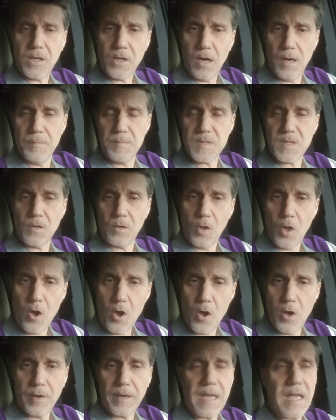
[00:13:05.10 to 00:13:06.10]
comes
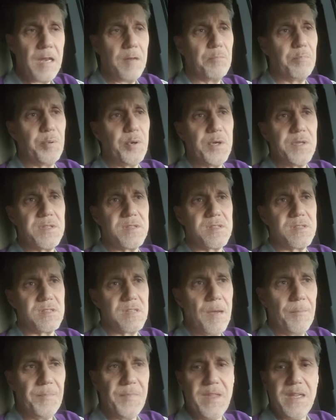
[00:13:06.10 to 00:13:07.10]
along and puts
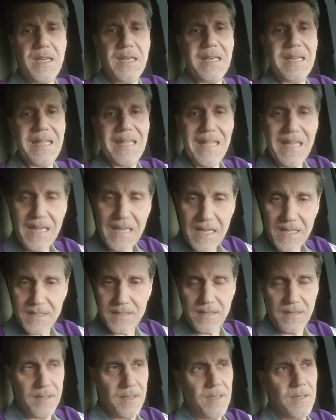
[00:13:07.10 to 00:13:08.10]
something in
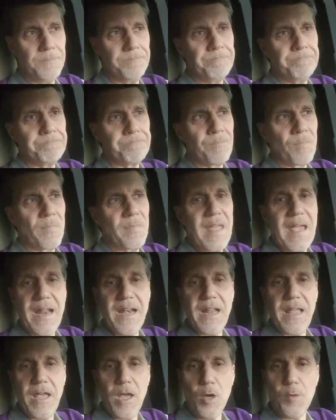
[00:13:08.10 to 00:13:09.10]
it that
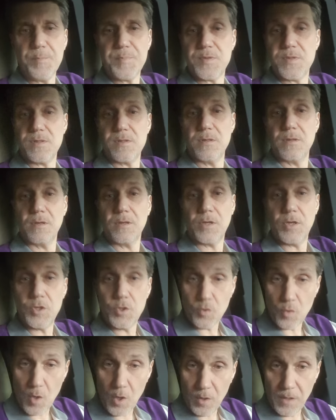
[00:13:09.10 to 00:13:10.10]
helps
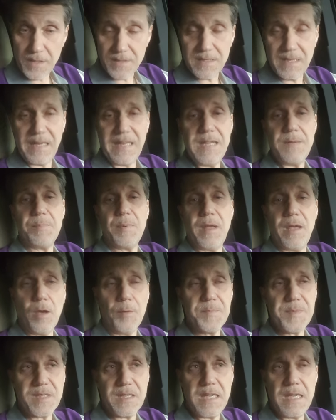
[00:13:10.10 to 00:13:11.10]
control us, that he
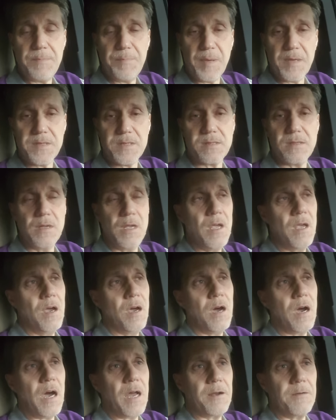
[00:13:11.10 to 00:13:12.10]
helps keep us
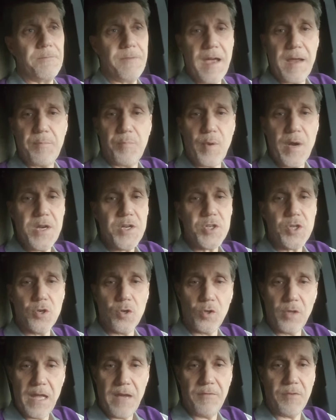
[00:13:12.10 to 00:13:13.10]
on a
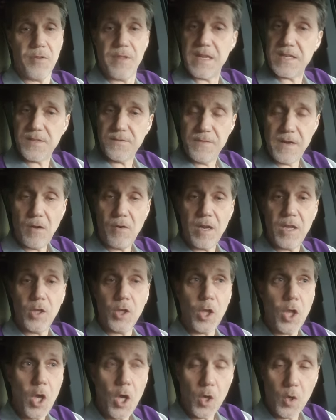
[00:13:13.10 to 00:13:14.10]
vibrational level that's very
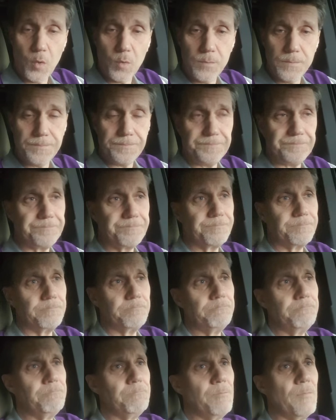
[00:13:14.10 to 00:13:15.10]
low.
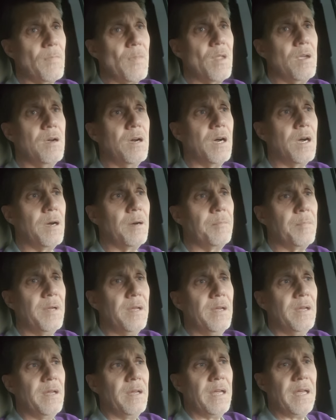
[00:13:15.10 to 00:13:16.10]
Um,
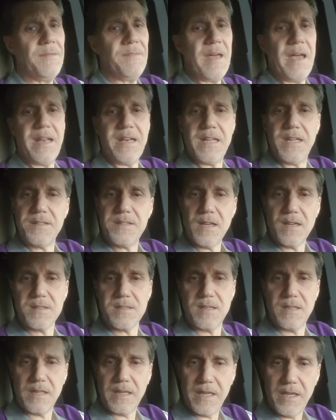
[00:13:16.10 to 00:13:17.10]
and that it
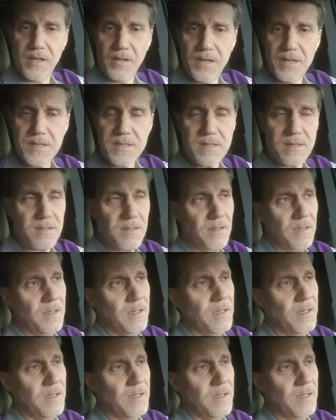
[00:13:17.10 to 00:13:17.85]
doesn't kill us